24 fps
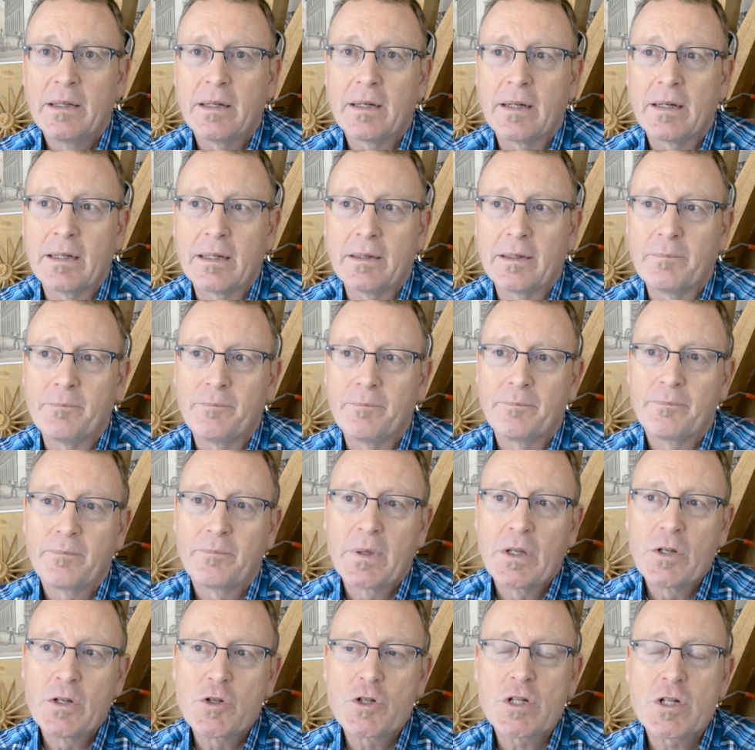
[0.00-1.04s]
Um,
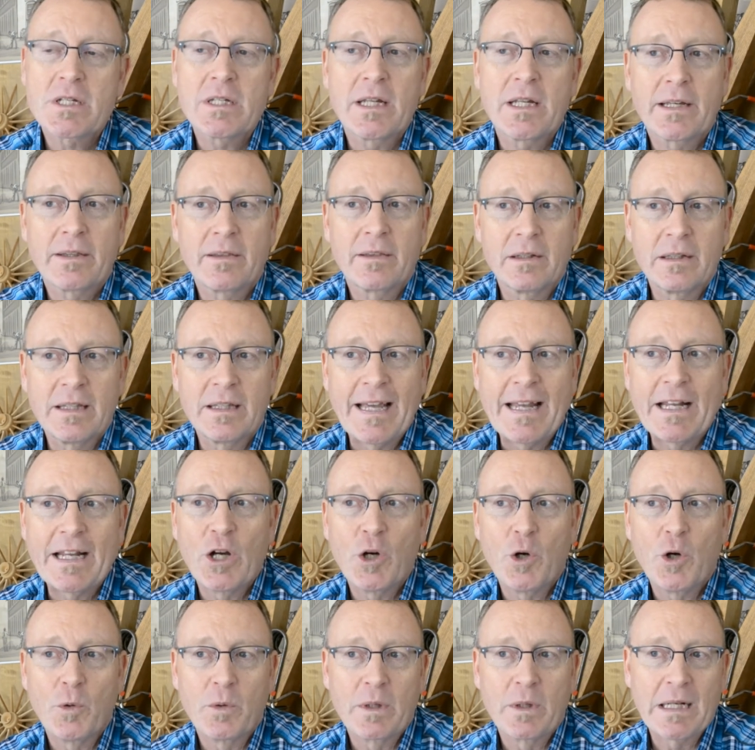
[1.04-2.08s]
just like the
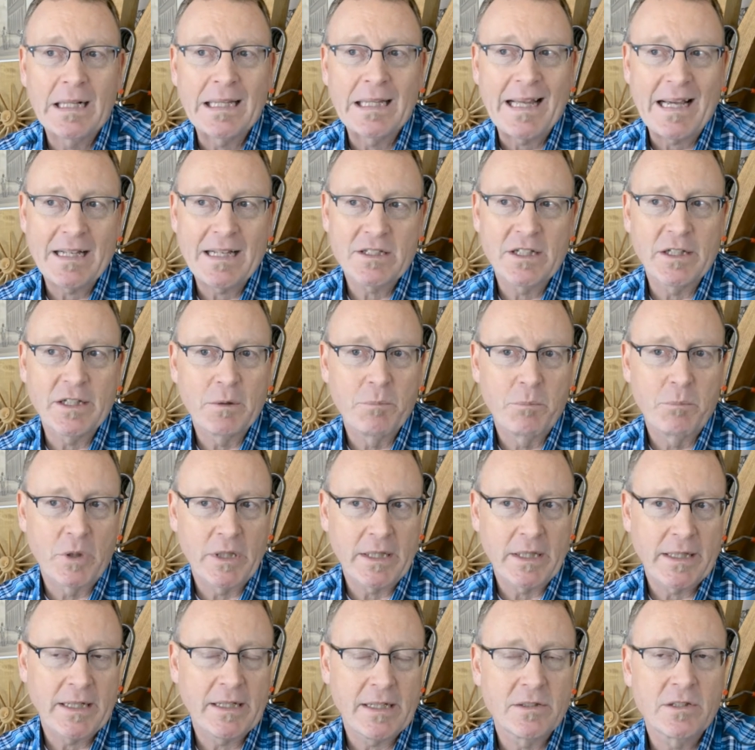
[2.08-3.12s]
Lego classic
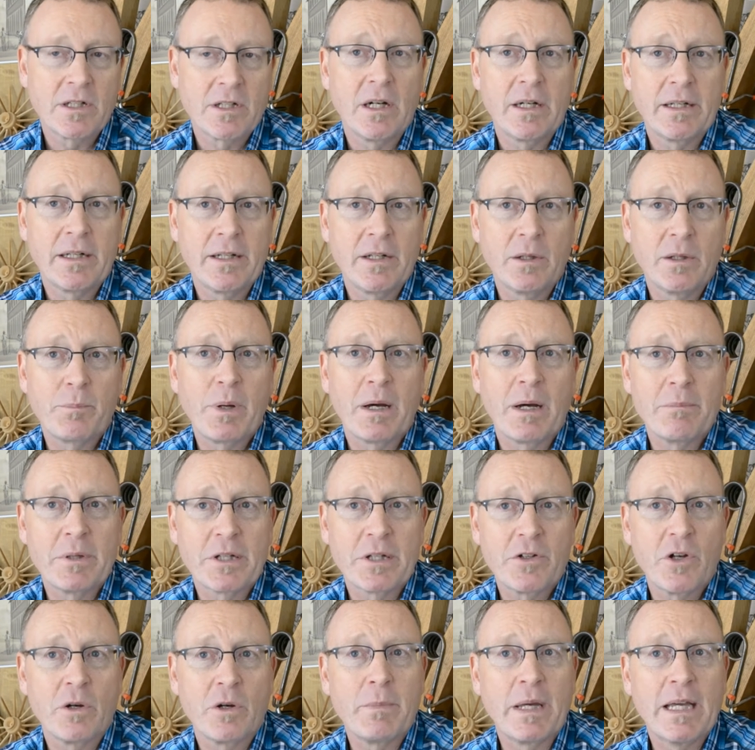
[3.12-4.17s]
brick has gone into
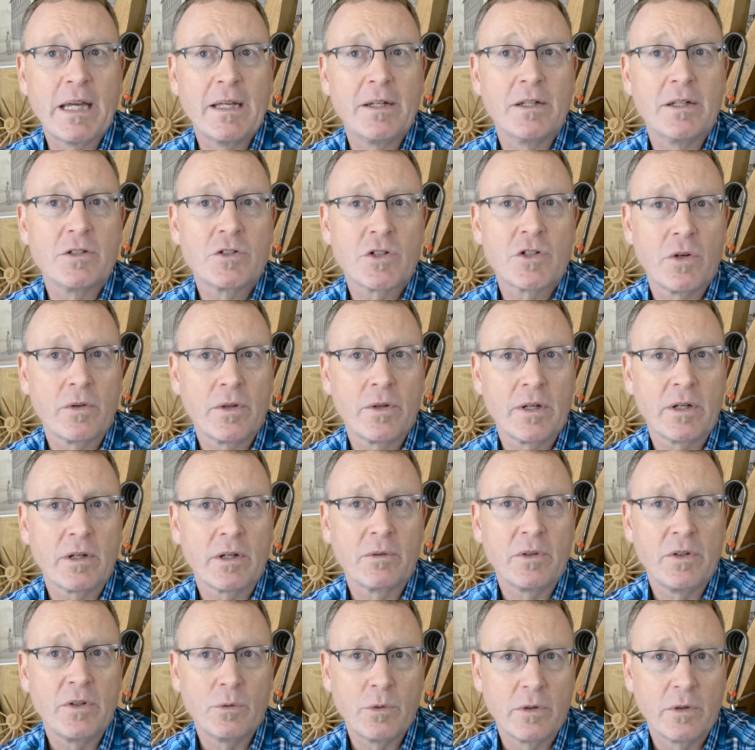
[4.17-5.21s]
public domain, and so
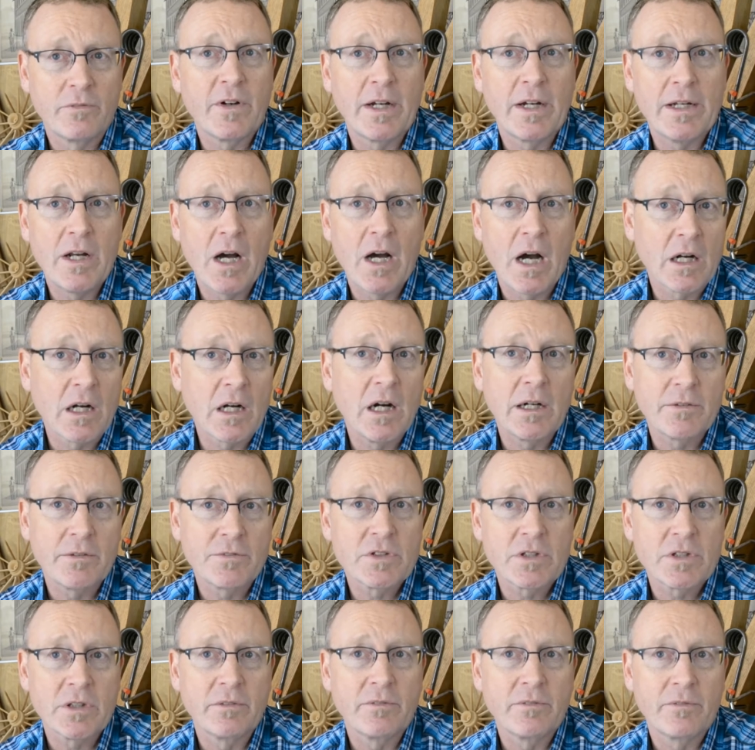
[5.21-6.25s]
there you will find
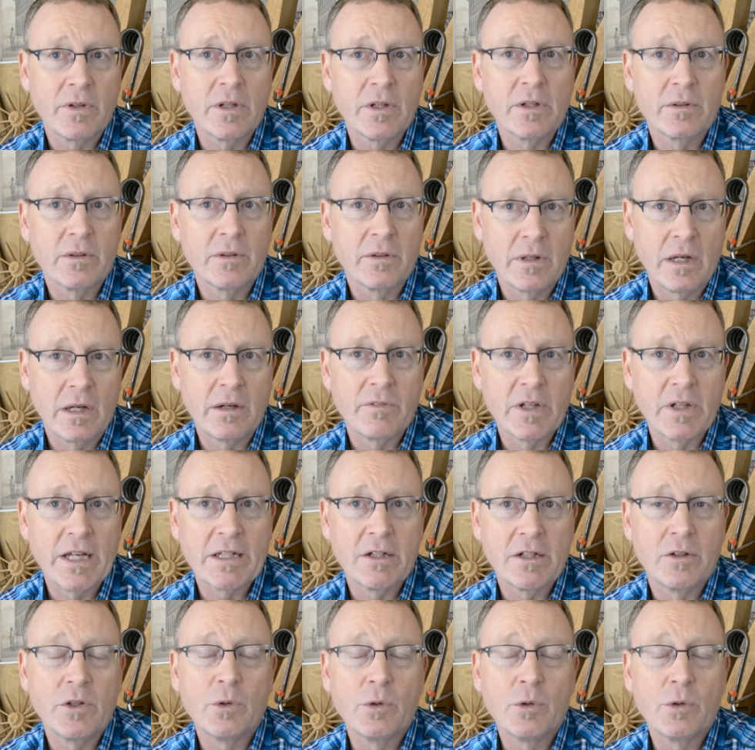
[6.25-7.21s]
knockoffs of the of Lego.